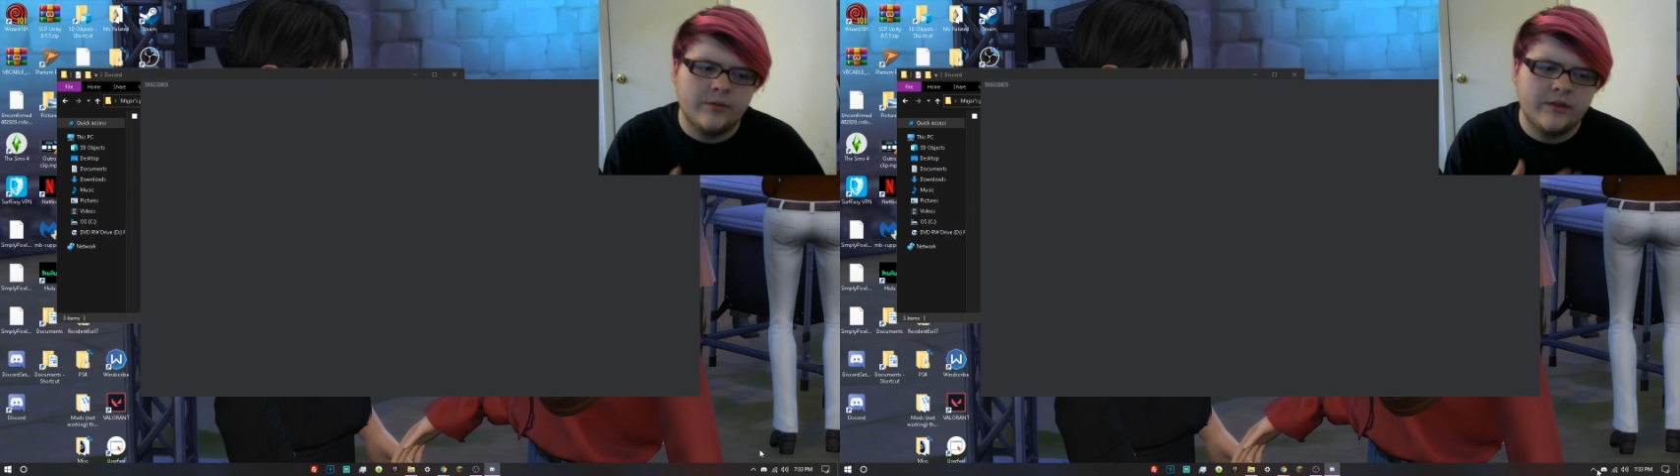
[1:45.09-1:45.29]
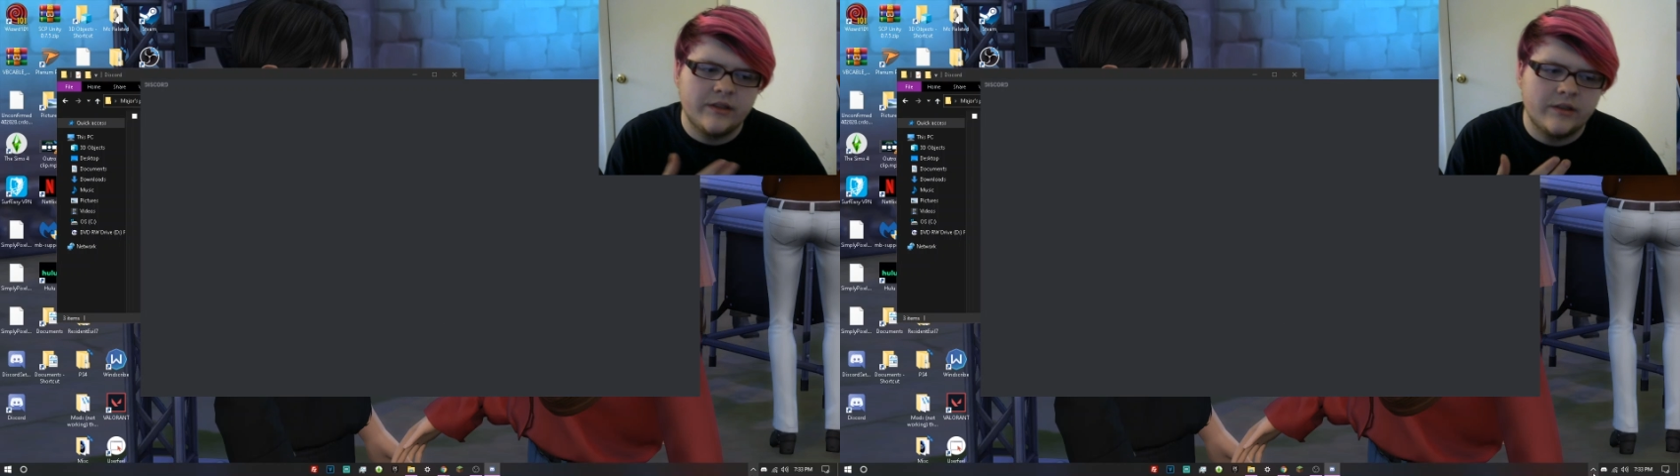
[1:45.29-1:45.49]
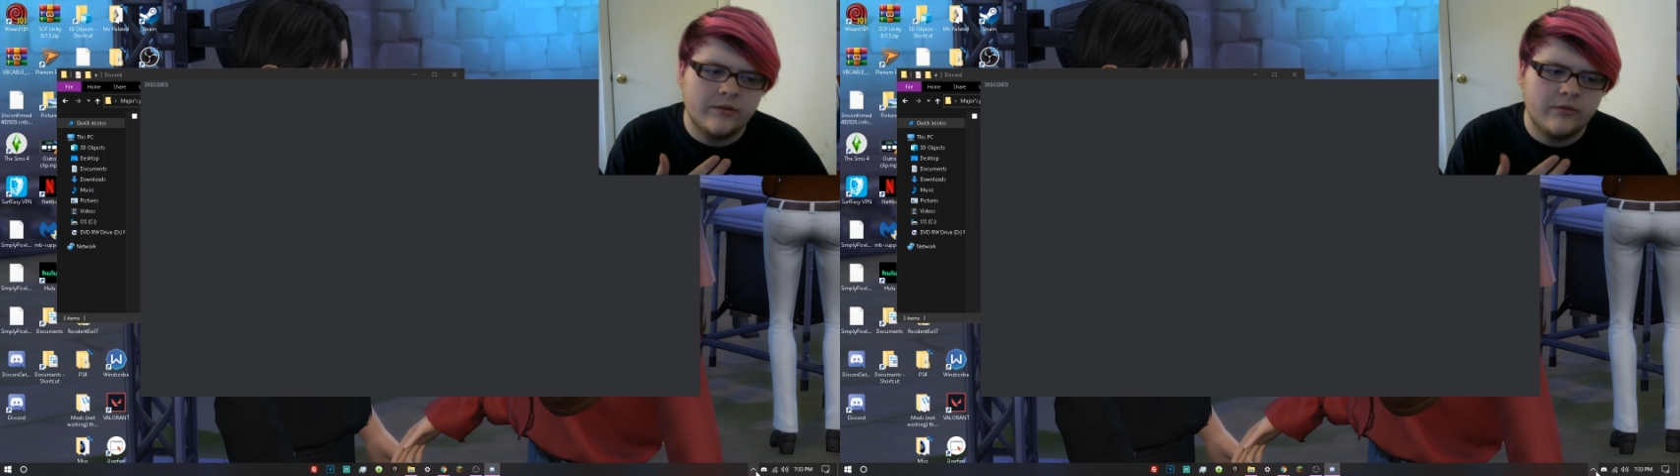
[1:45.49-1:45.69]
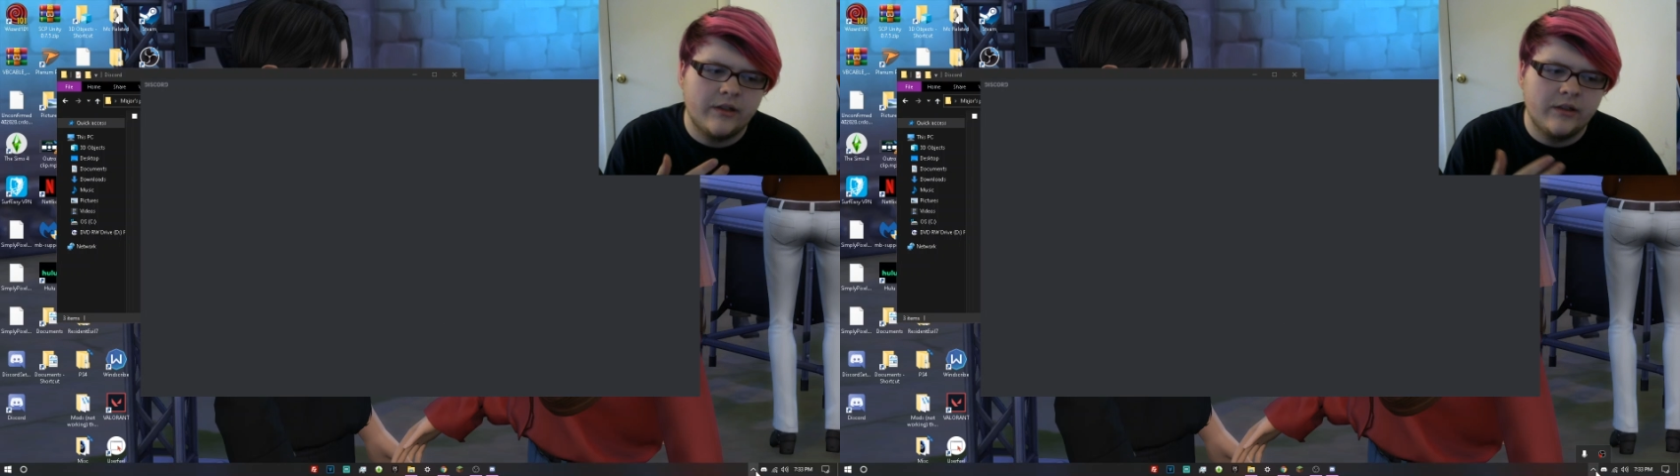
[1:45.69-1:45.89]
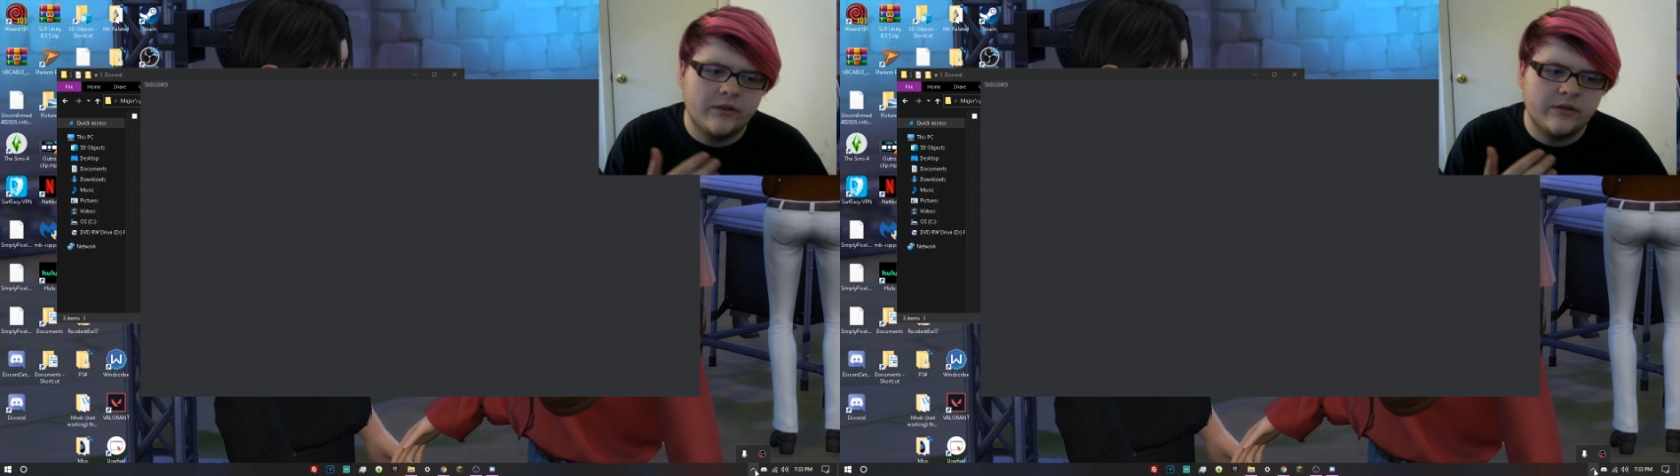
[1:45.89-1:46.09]
reason it's running
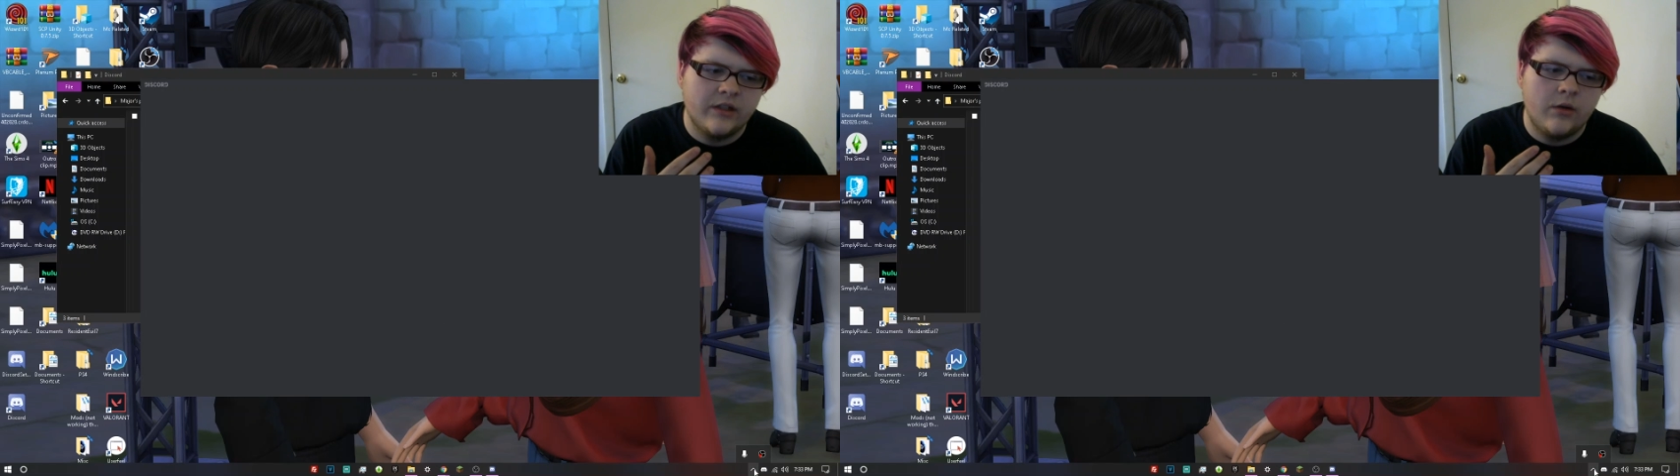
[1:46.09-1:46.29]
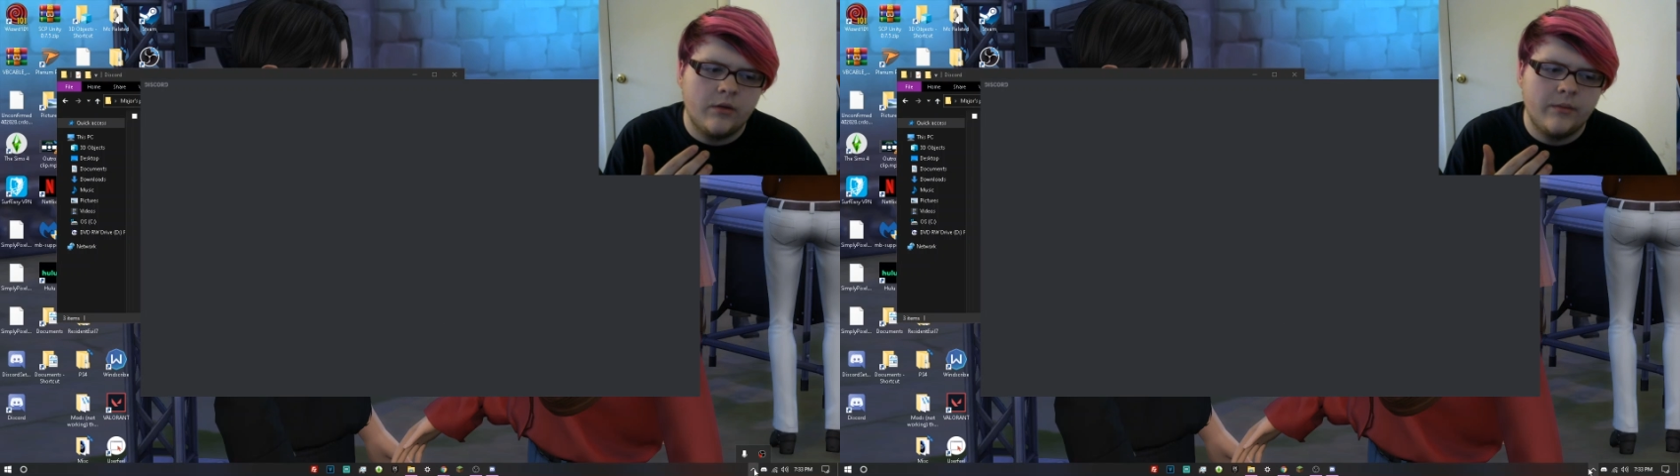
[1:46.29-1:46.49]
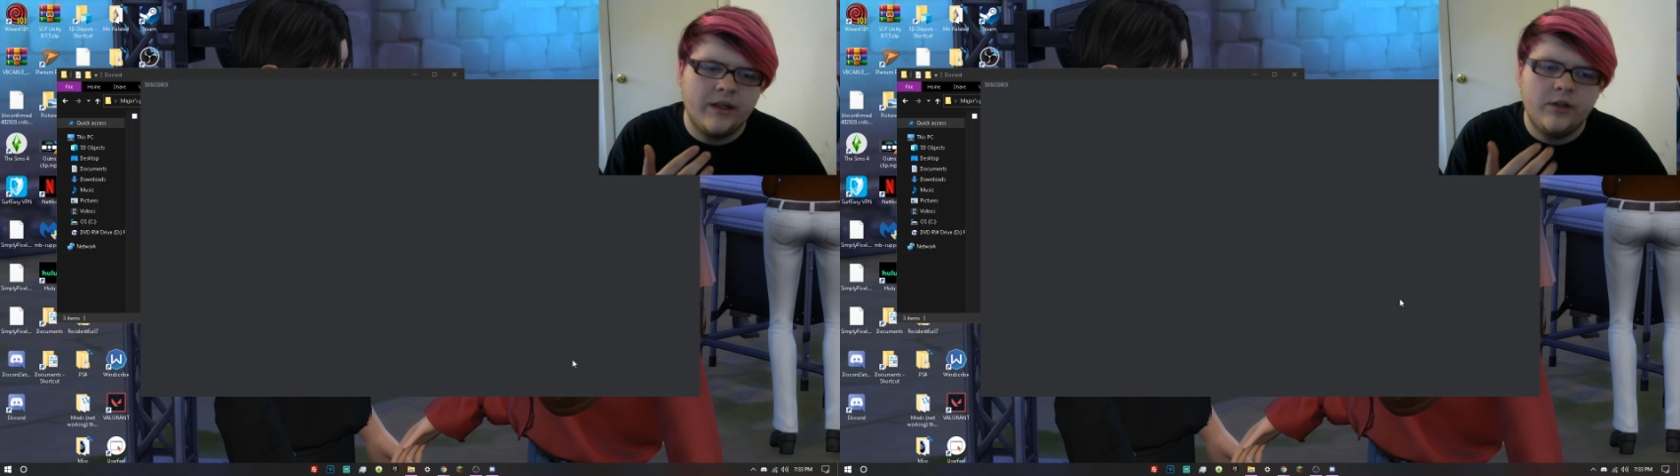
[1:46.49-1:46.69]
a little slow on me.